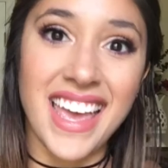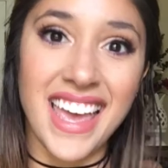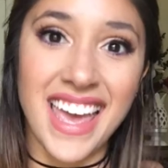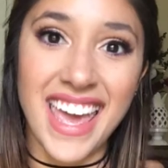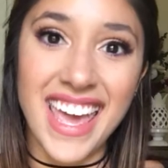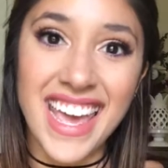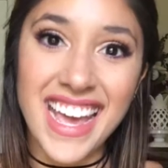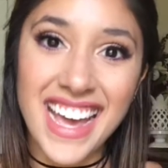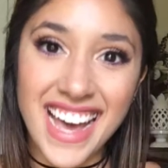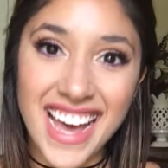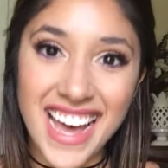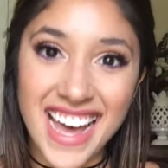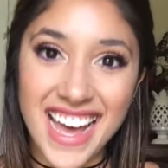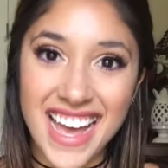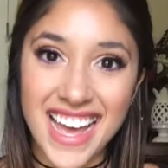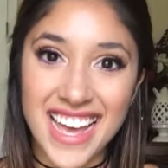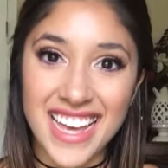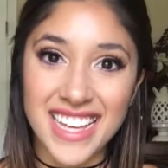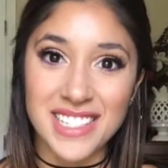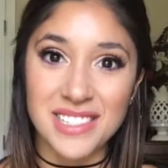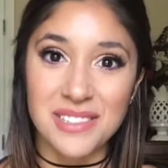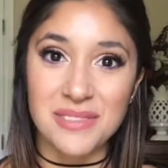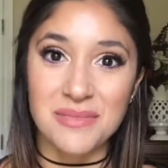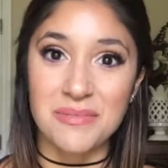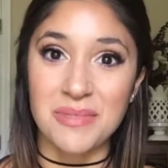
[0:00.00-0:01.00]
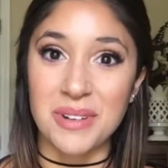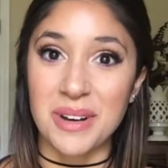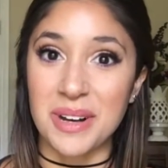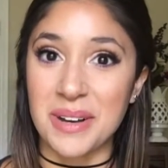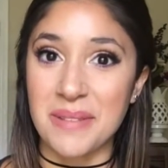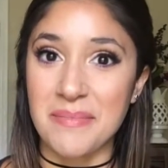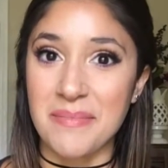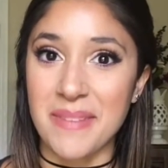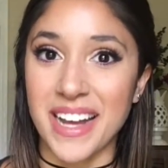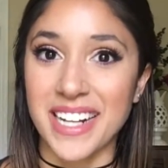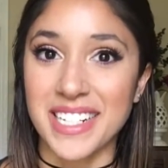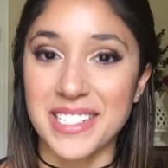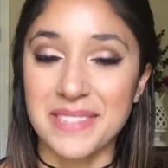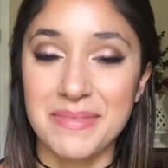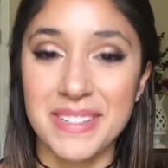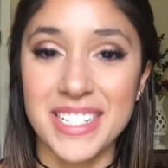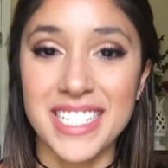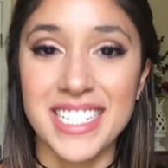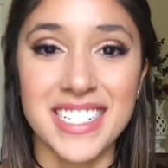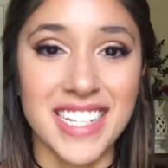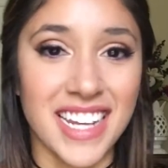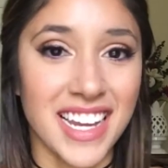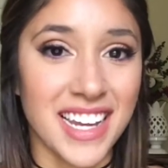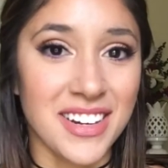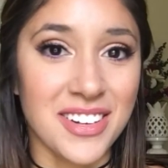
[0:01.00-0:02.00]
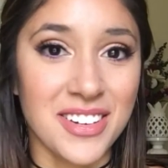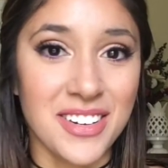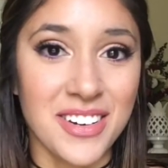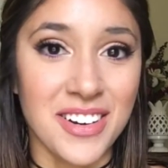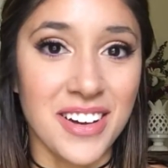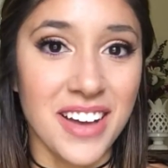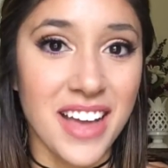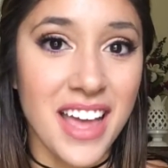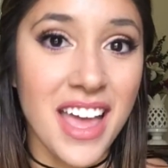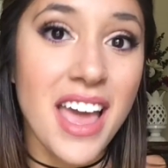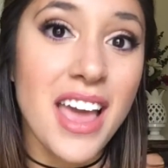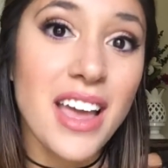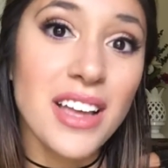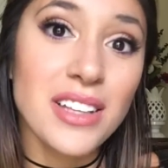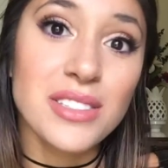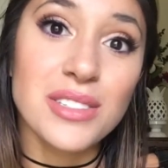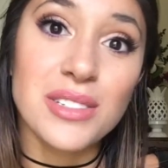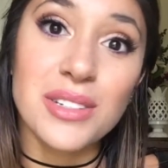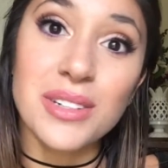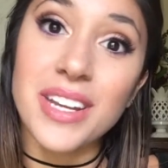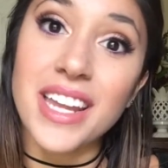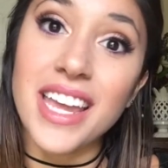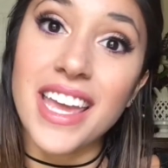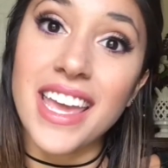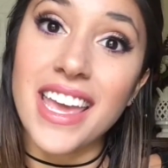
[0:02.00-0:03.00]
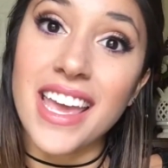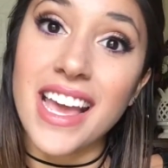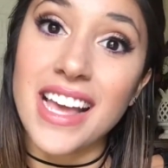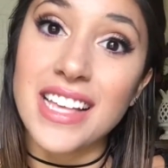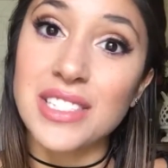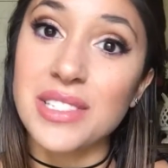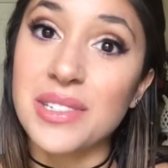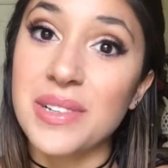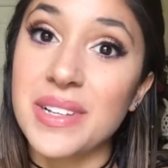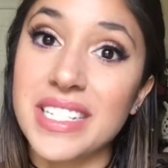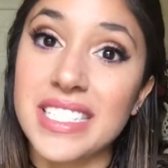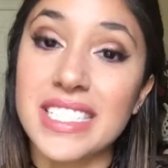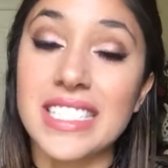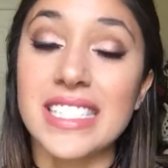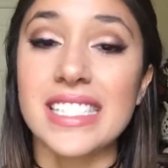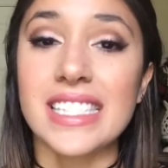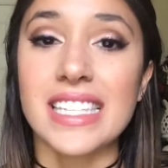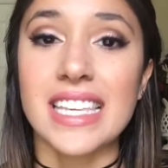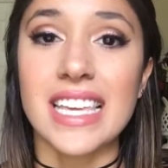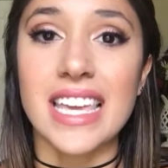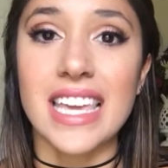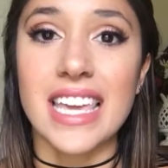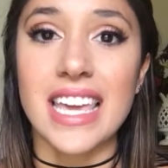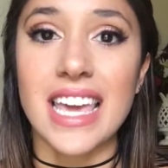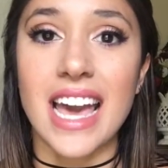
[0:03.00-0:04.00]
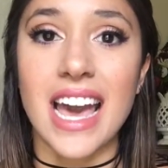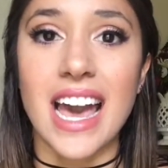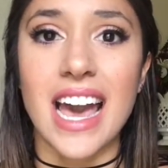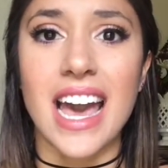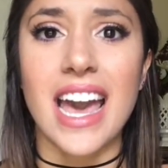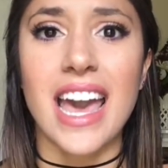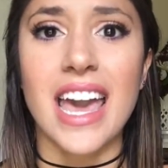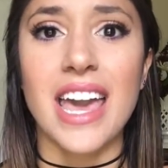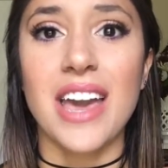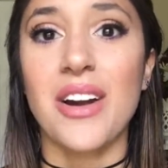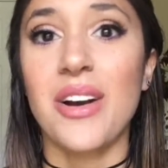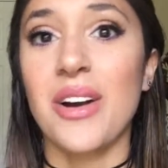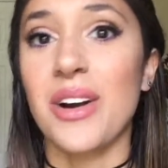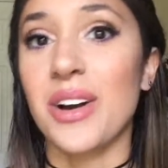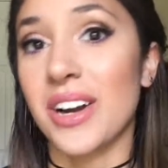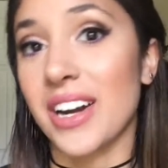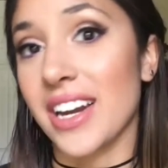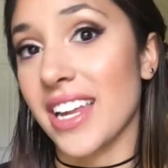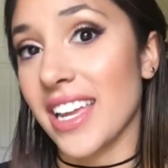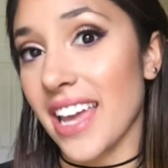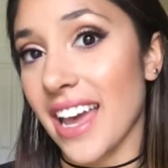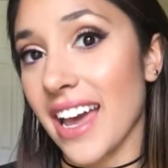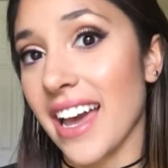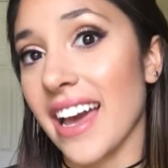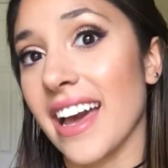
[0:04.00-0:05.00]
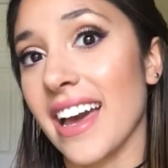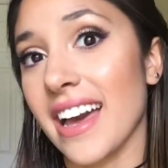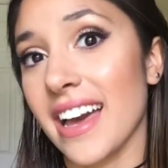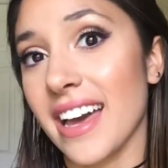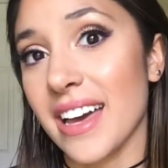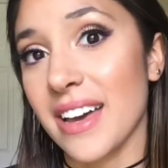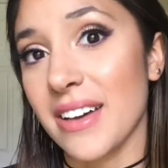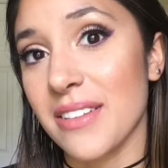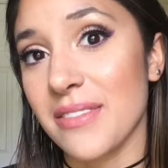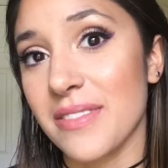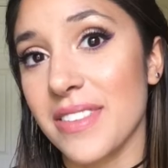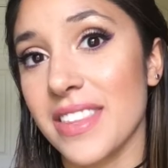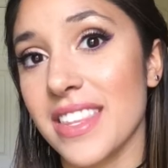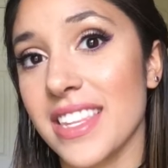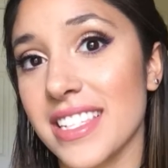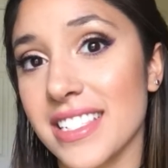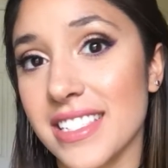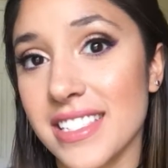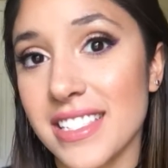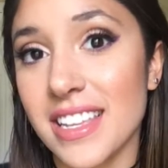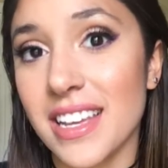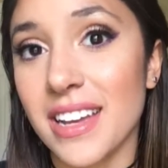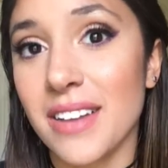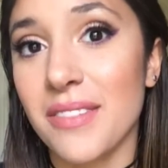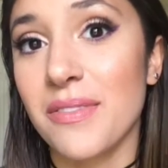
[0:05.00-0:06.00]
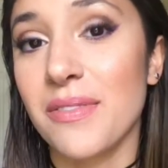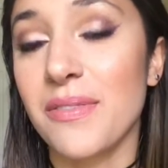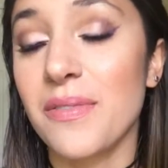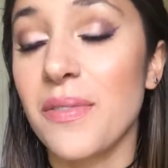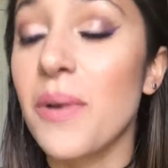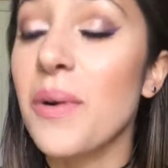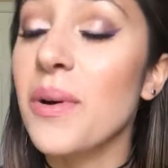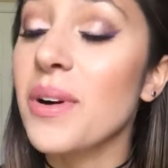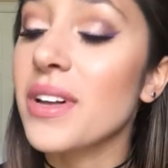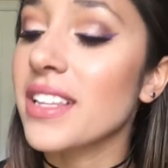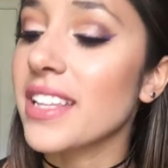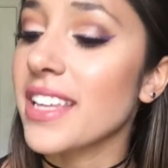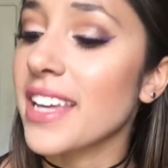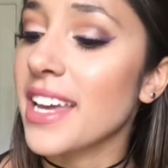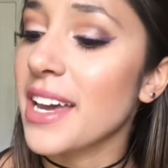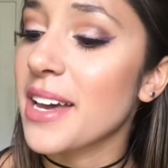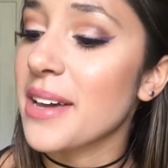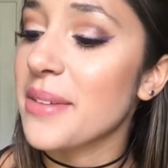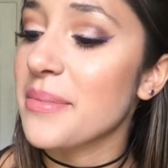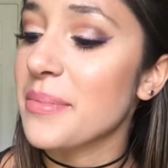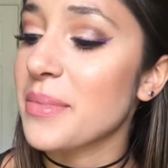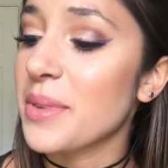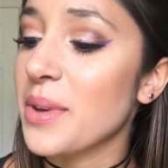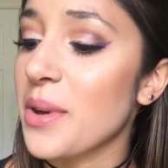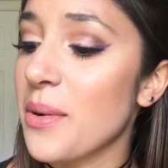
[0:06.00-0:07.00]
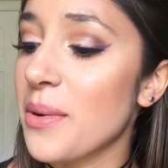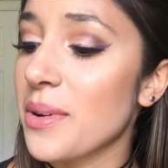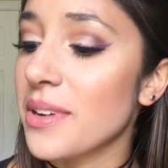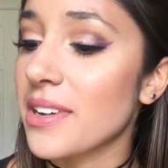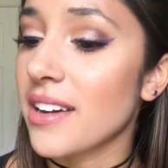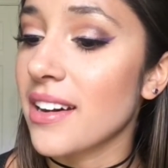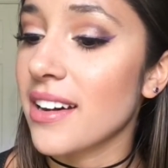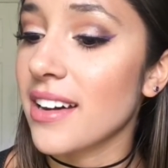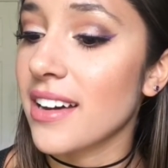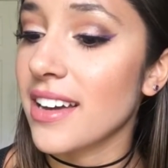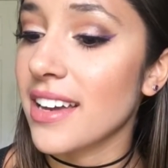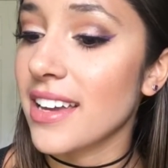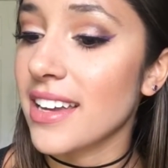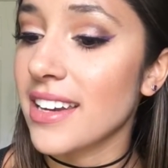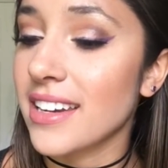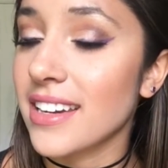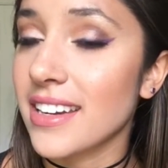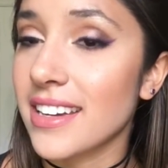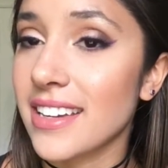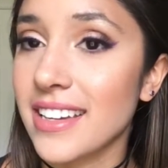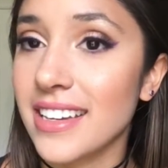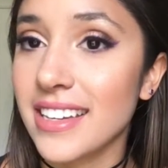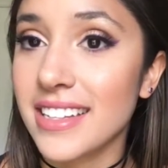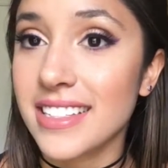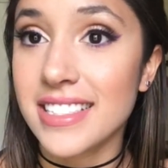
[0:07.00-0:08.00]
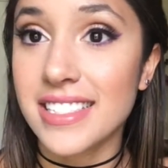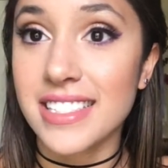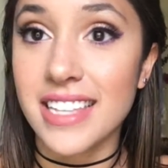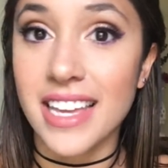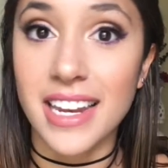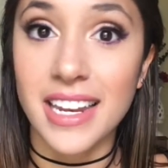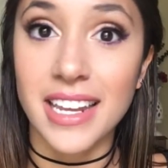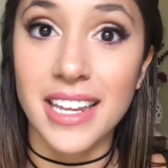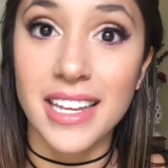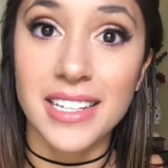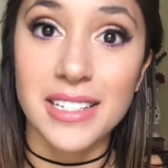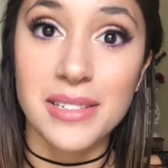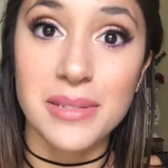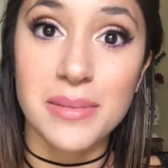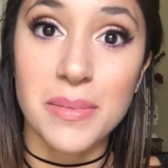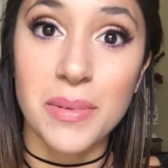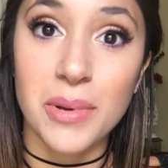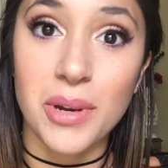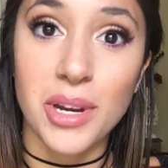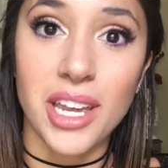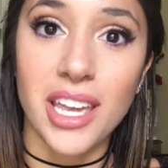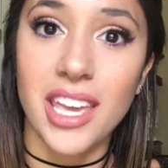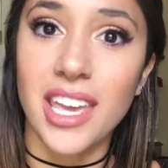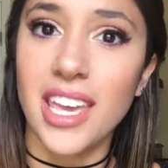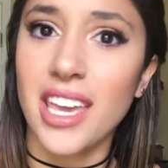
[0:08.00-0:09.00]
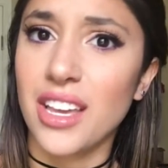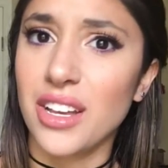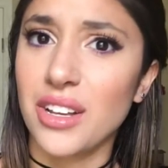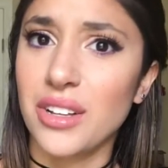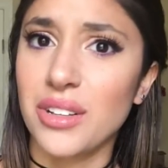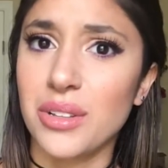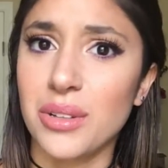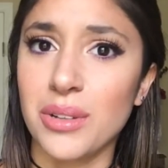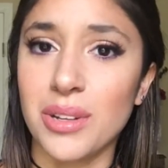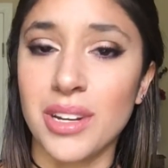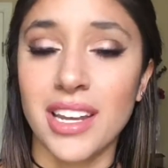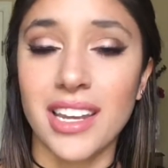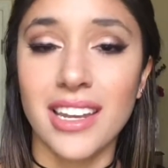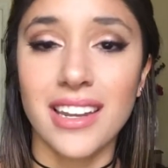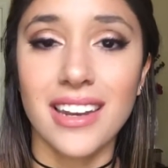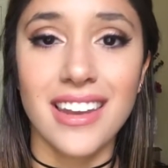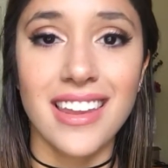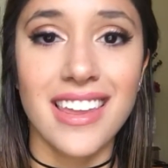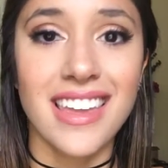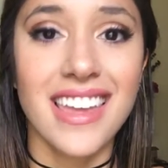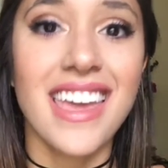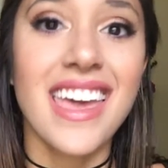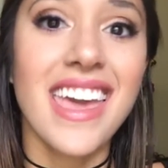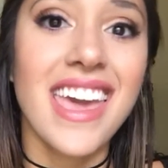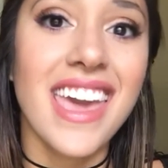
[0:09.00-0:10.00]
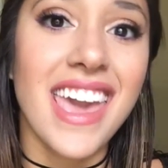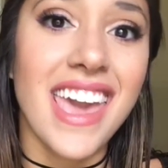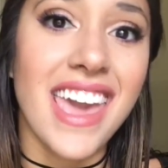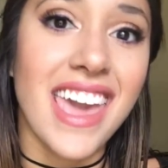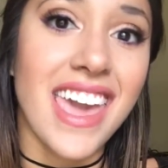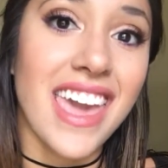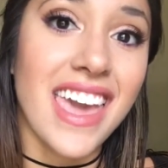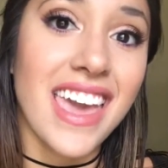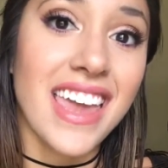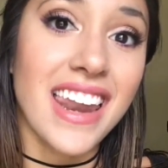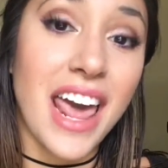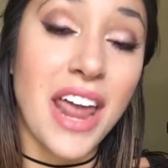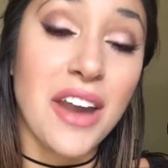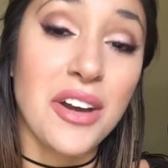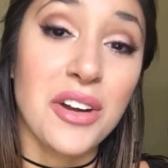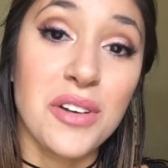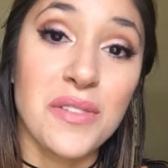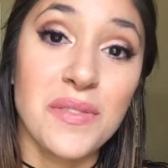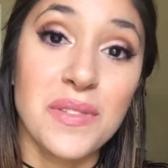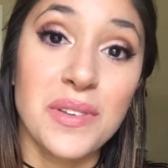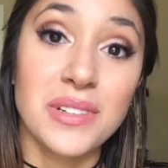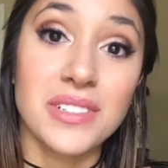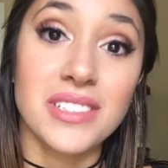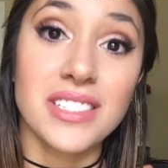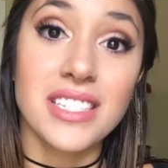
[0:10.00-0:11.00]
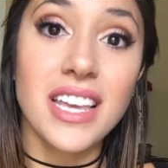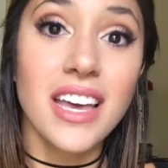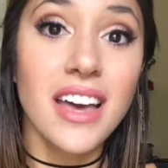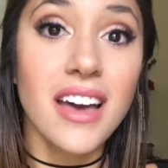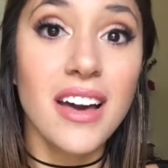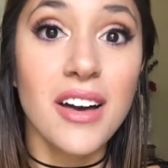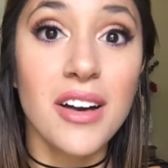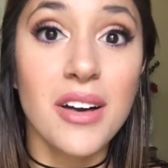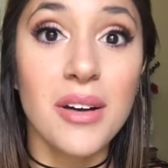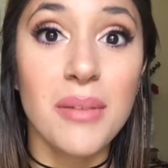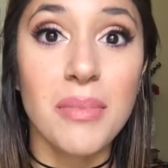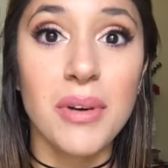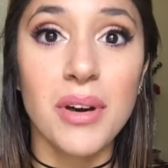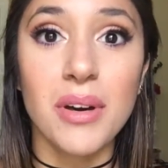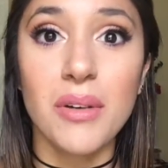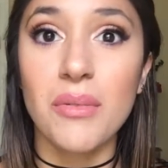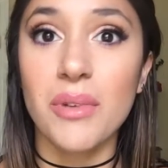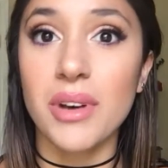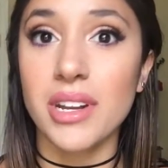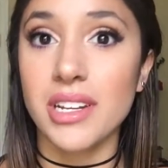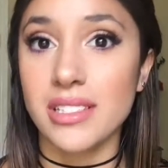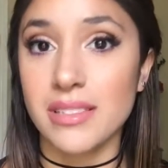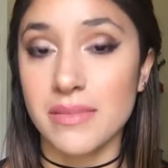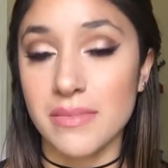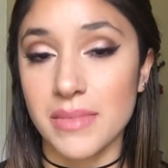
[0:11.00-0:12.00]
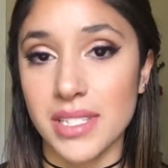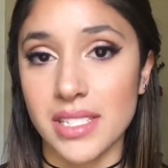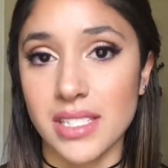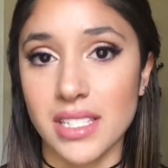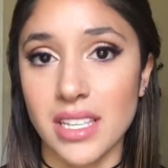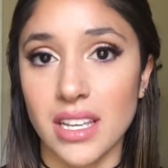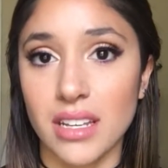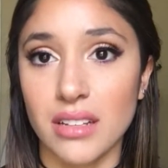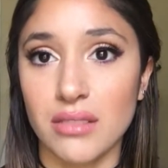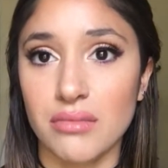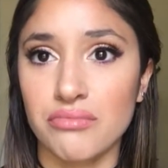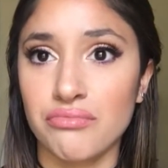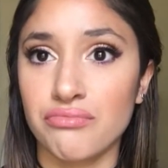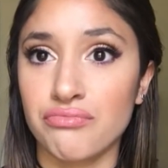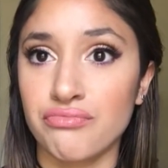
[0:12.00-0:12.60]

Hey guys, welcome back to my channel. Today, as you can see, I already have this full glam going on, setting spray included. And I don't know if you can tell, but what is missing?